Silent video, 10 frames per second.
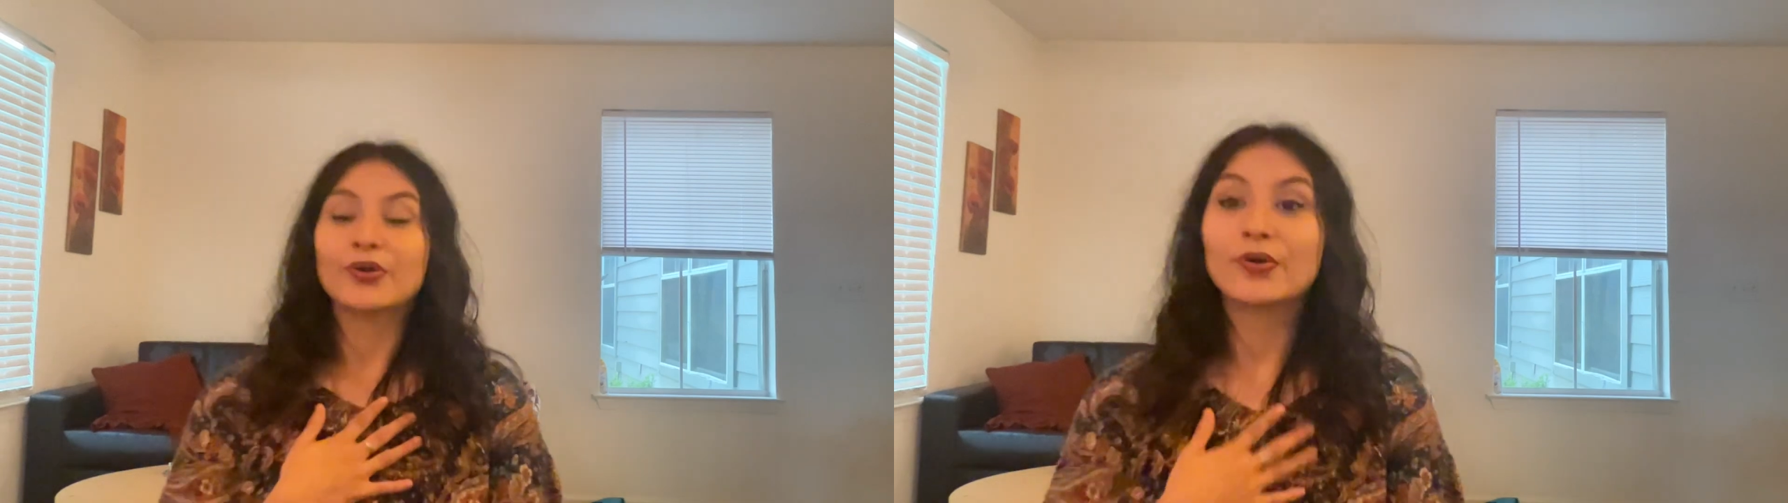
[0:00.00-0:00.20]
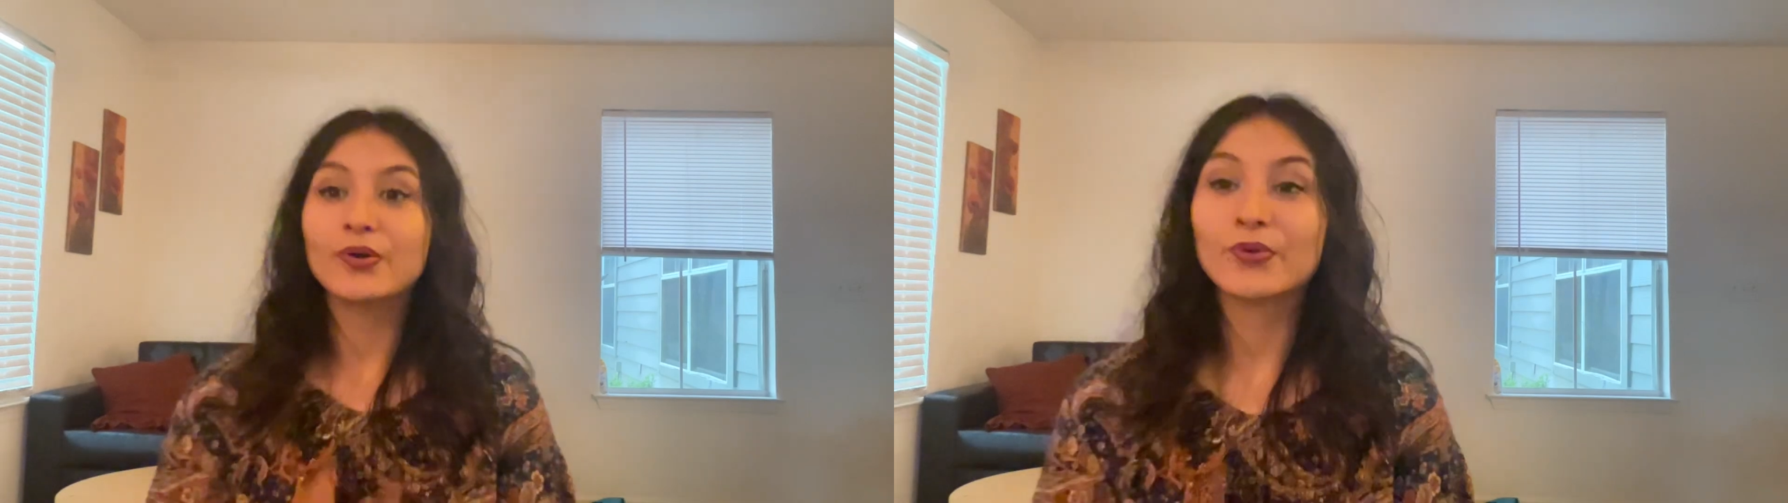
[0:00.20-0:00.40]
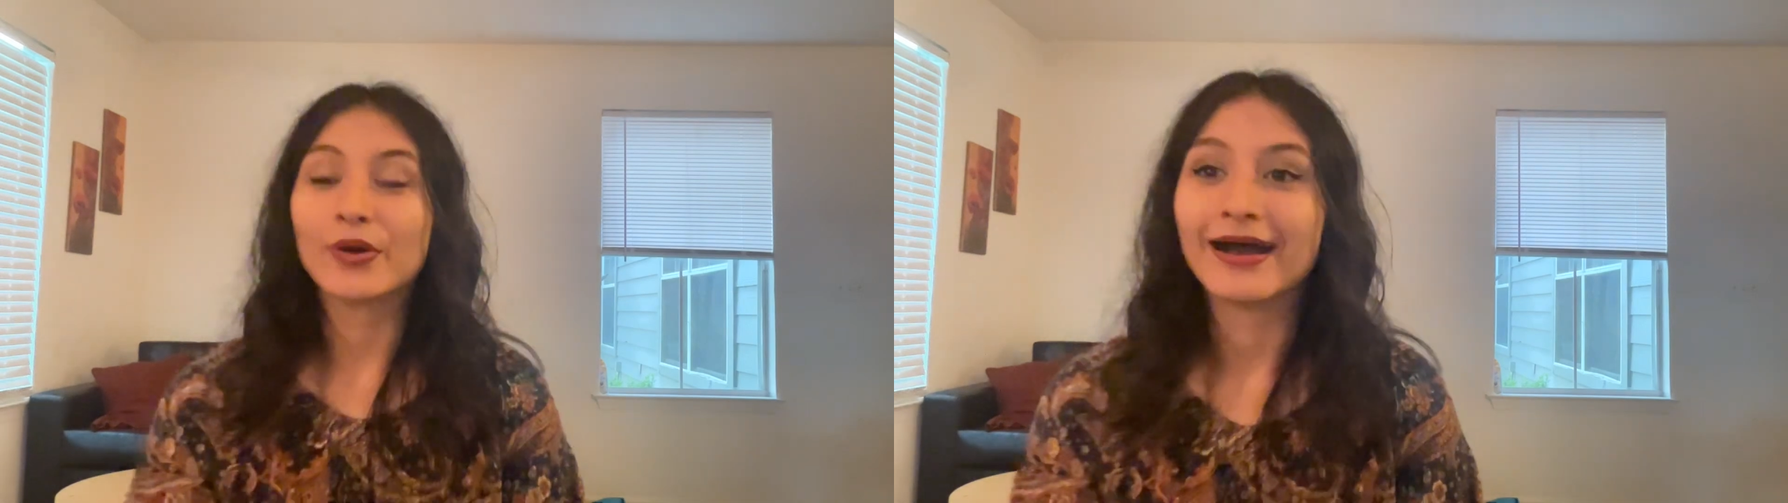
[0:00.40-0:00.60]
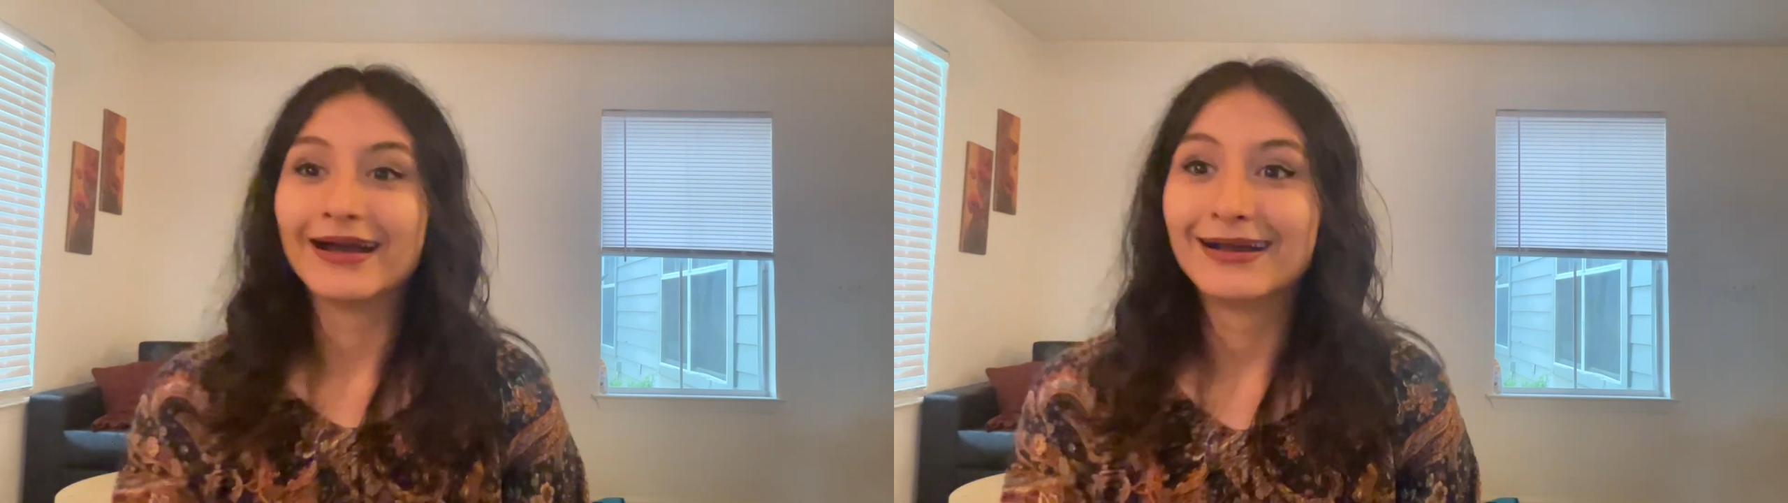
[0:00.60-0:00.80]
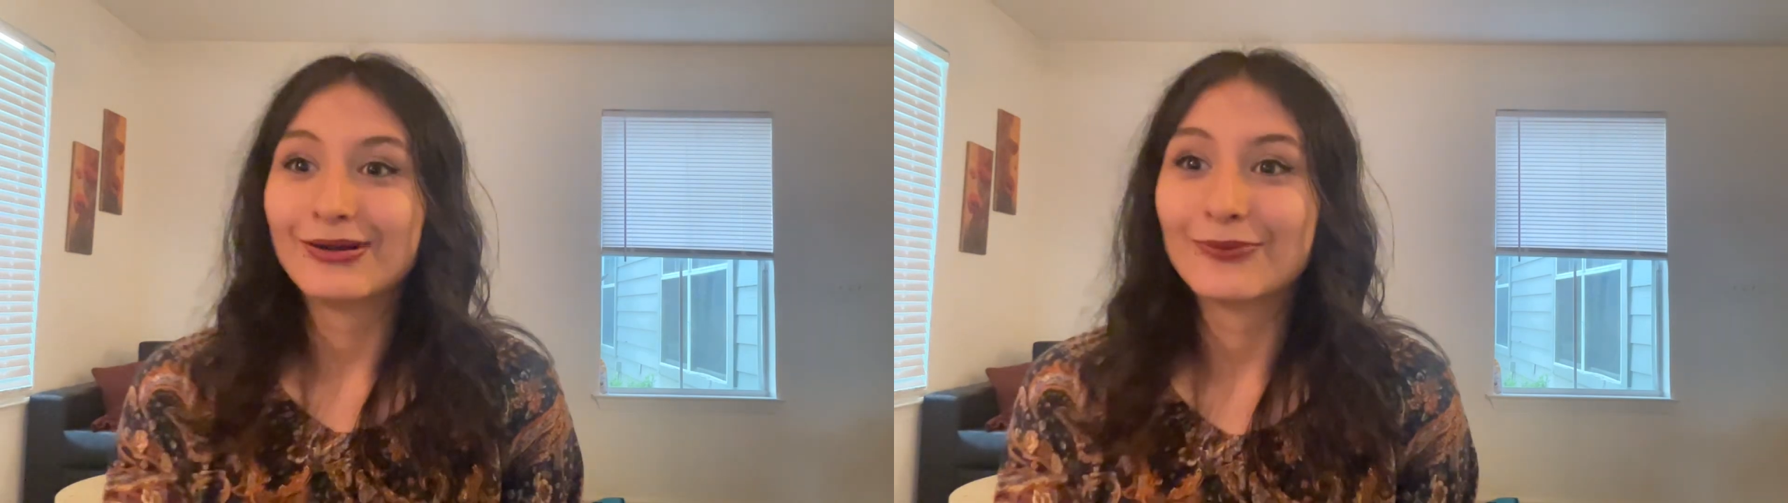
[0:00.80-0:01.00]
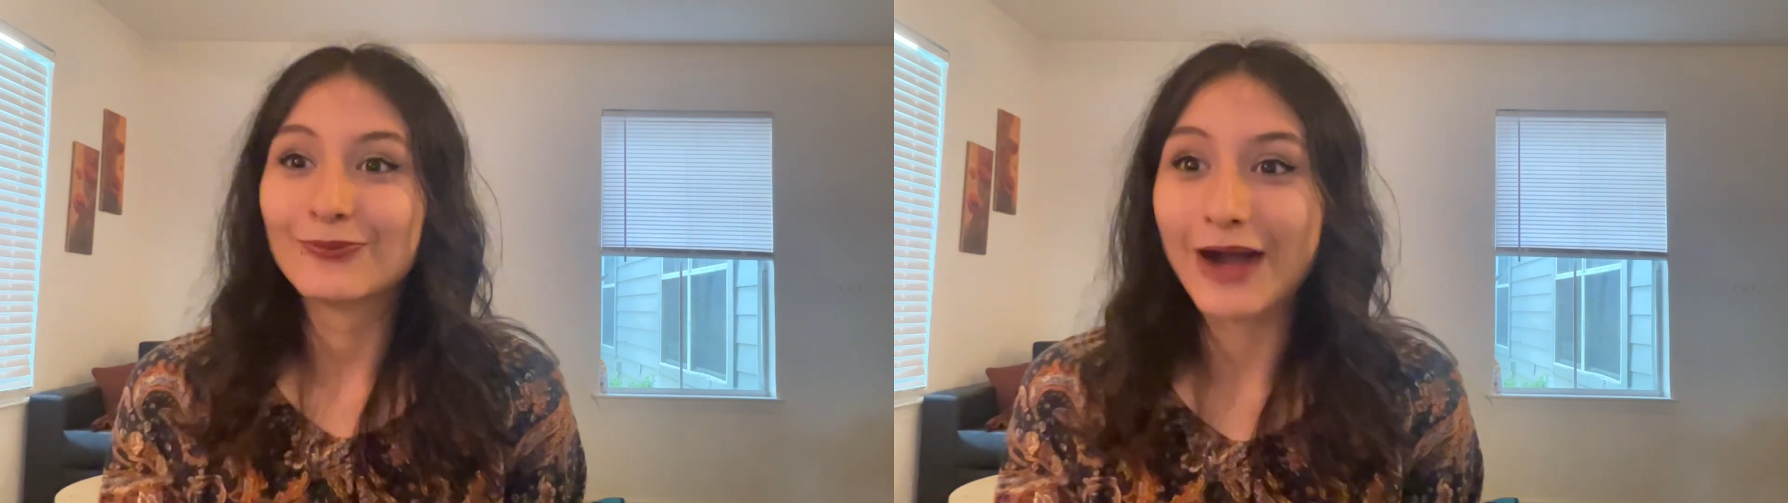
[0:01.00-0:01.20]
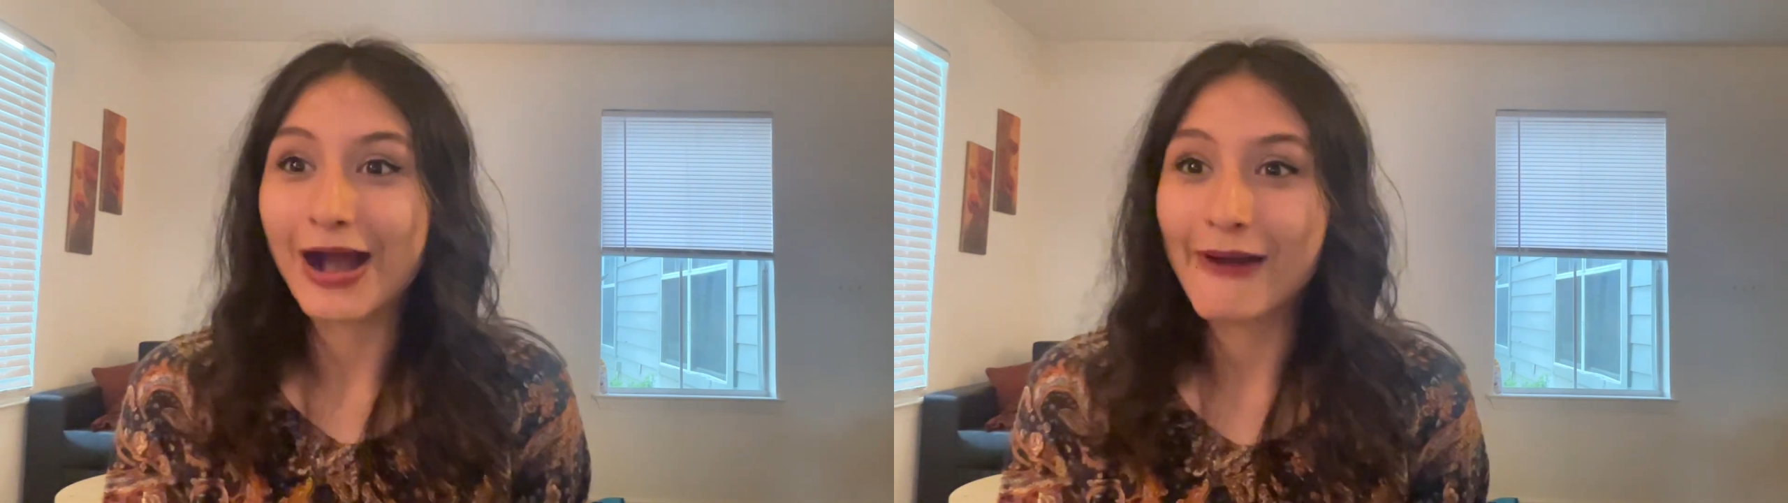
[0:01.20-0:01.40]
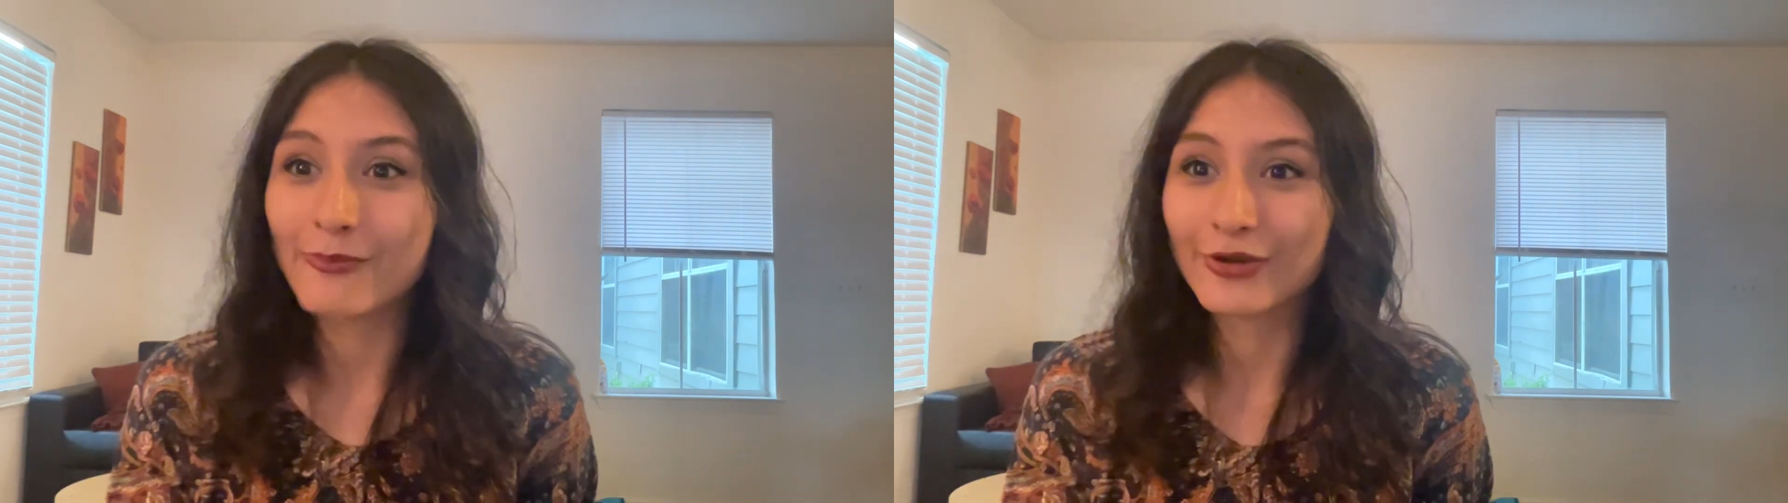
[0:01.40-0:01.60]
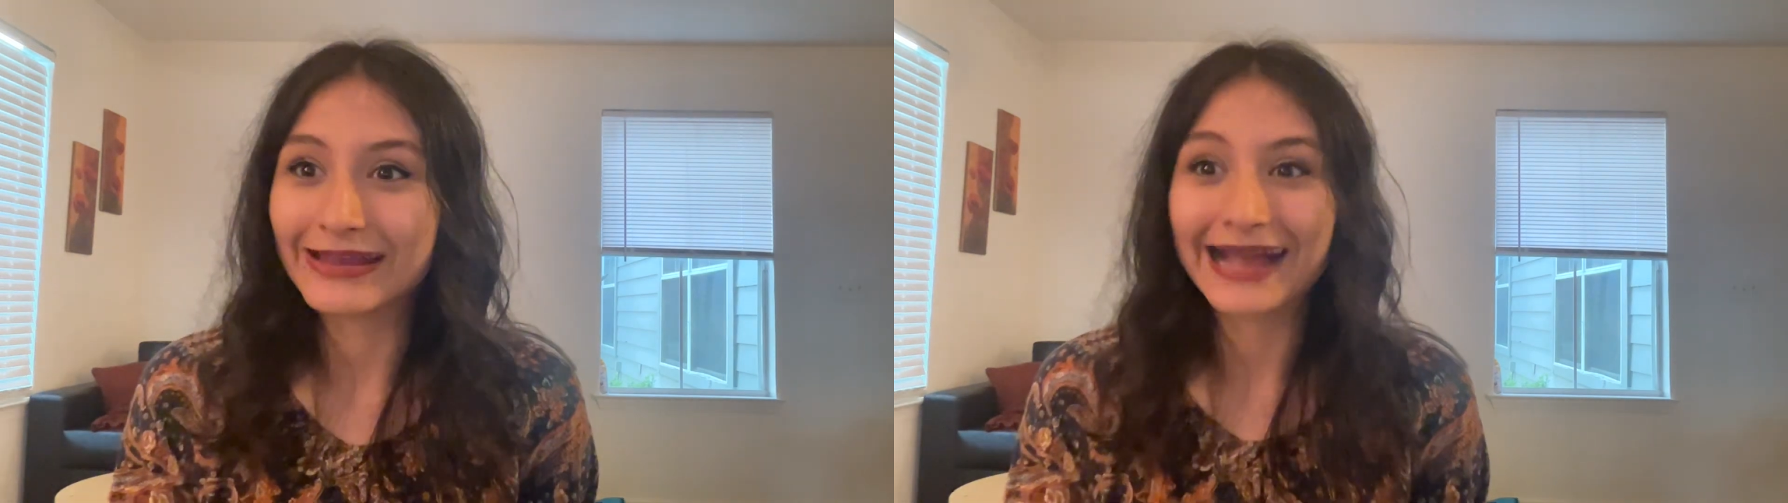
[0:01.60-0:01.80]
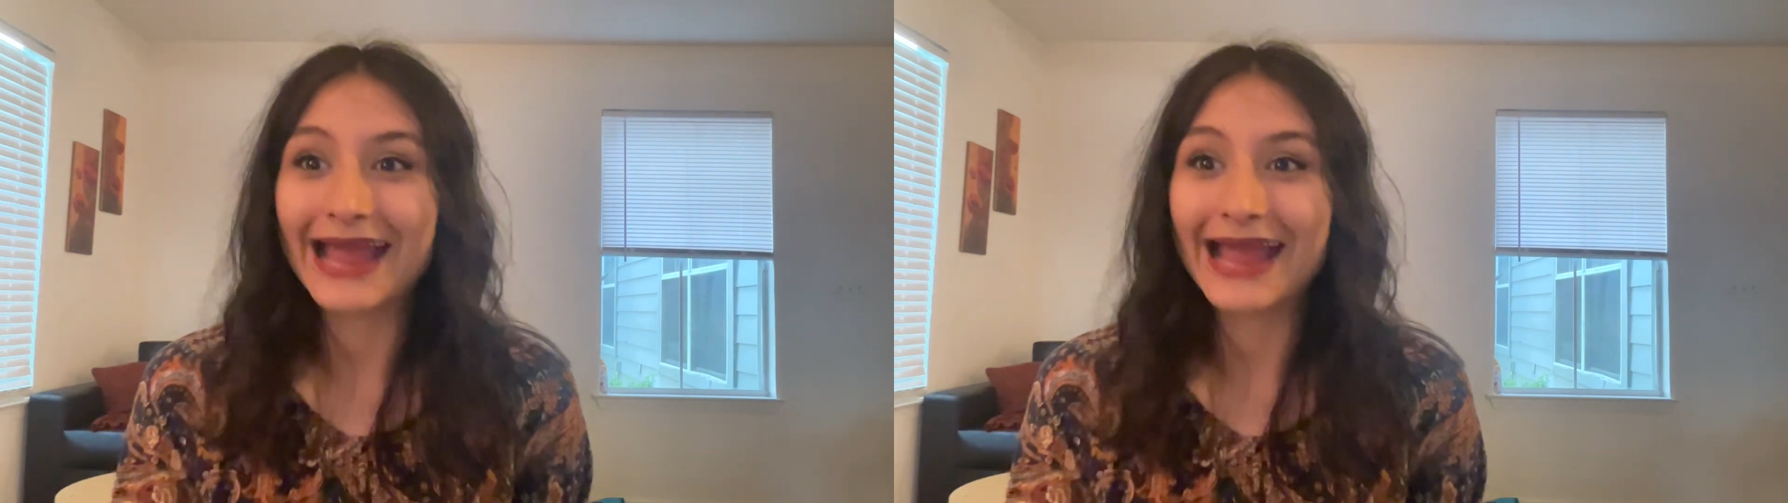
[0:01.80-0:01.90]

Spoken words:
Woo! Wow, I'm weak.